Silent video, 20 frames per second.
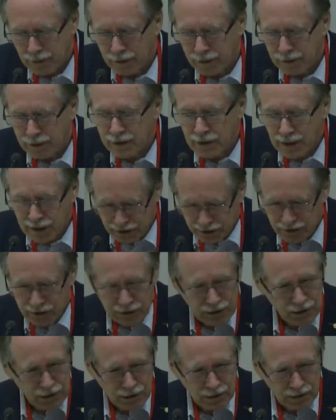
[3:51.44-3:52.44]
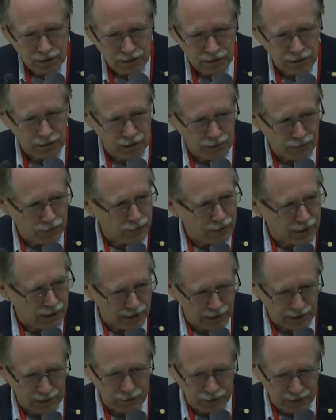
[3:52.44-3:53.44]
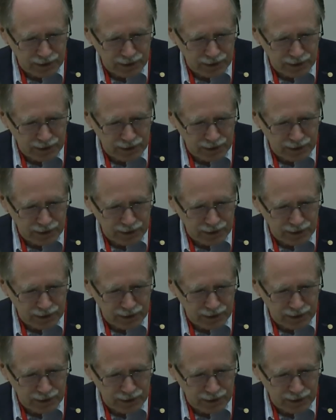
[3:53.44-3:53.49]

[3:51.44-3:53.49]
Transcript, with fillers: Yes, uh, if, you can, if it